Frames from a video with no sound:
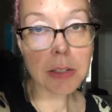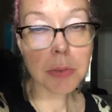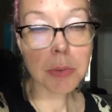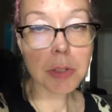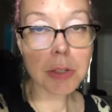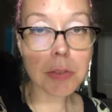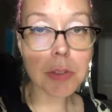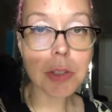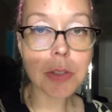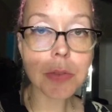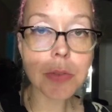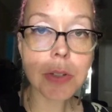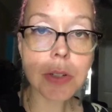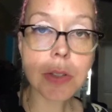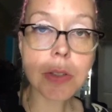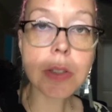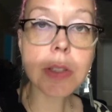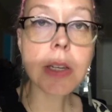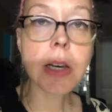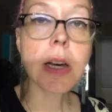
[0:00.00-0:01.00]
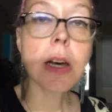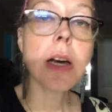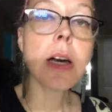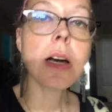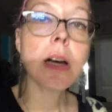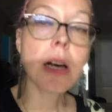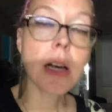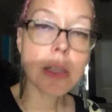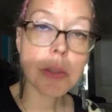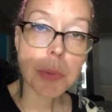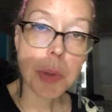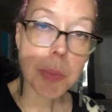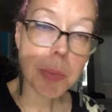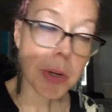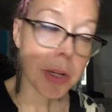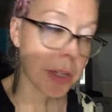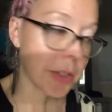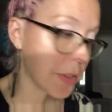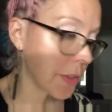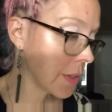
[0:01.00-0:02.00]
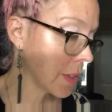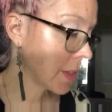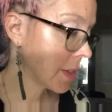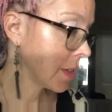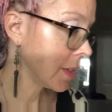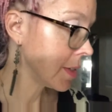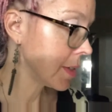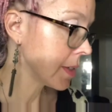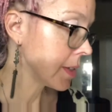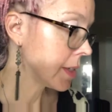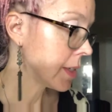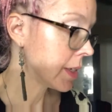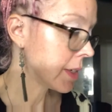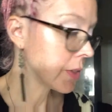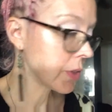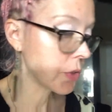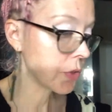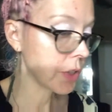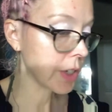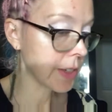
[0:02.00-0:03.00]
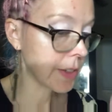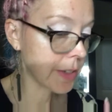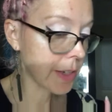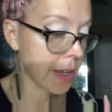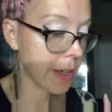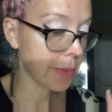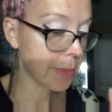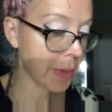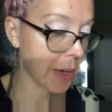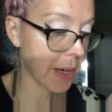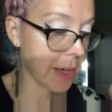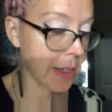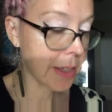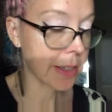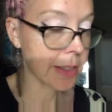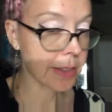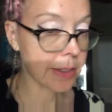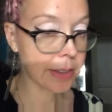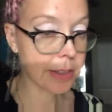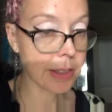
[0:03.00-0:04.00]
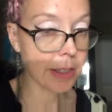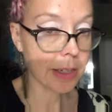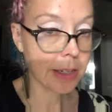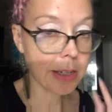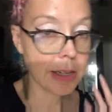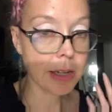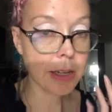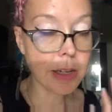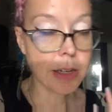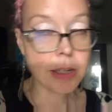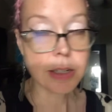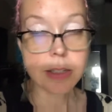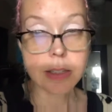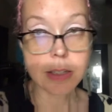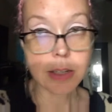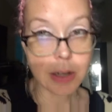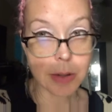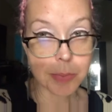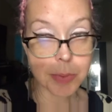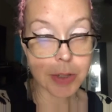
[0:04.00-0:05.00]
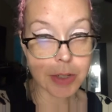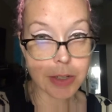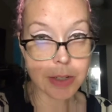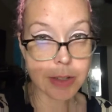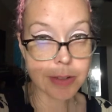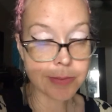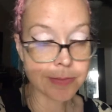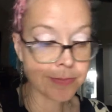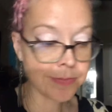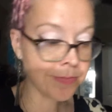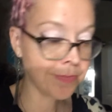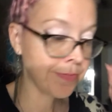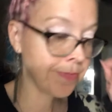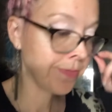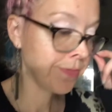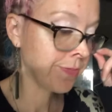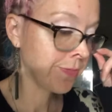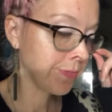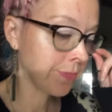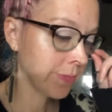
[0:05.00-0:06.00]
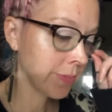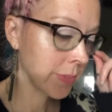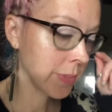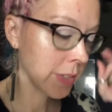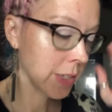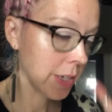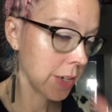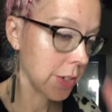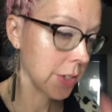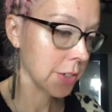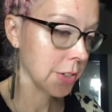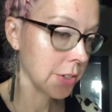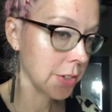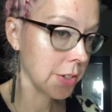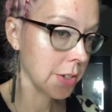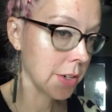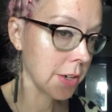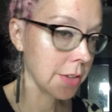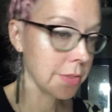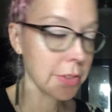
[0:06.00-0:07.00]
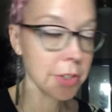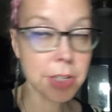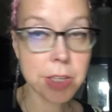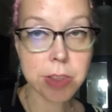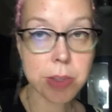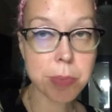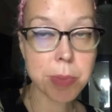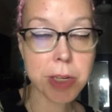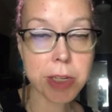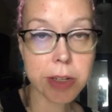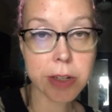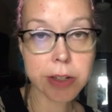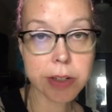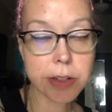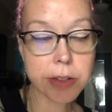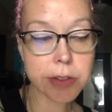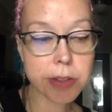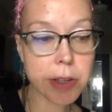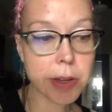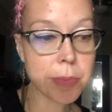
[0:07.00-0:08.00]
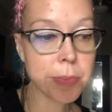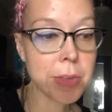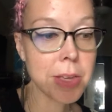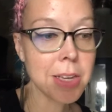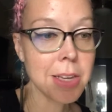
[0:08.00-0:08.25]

one of his first Halloween parties of the season. He is dressed up as Top Gun character. I forget the main character's name.